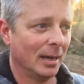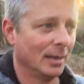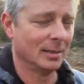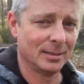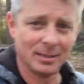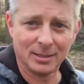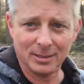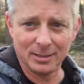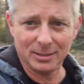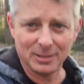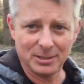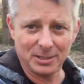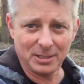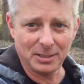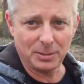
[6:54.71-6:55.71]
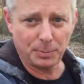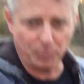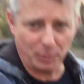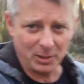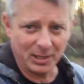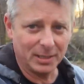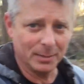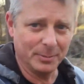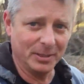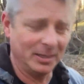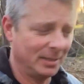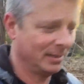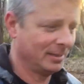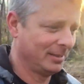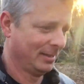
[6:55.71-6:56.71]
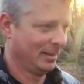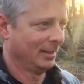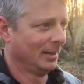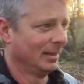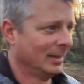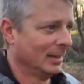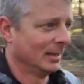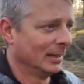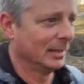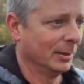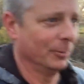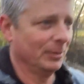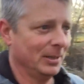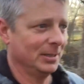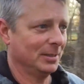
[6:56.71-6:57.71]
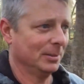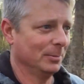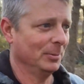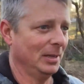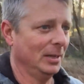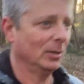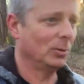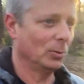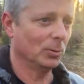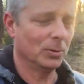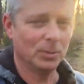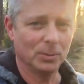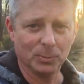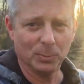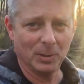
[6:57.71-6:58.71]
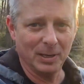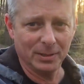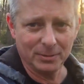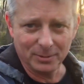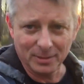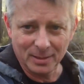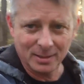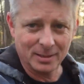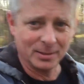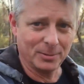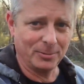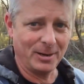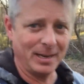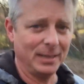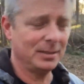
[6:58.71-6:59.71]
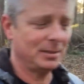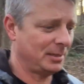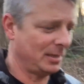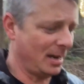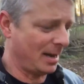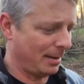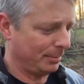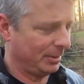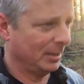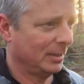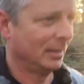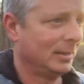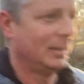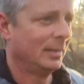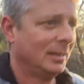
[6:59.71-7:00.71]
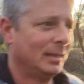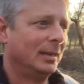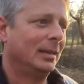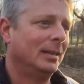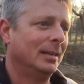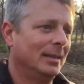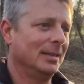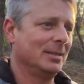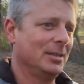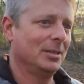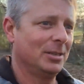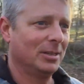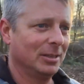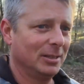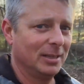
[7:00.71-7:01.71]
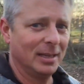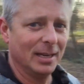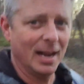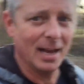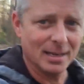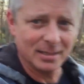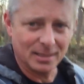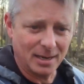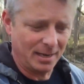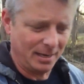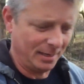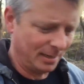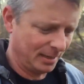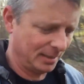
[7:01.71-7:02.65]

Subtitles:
It's good to see spring coming. Get rid of some of that cold weather, and the rain stopped. It's just good to get outside.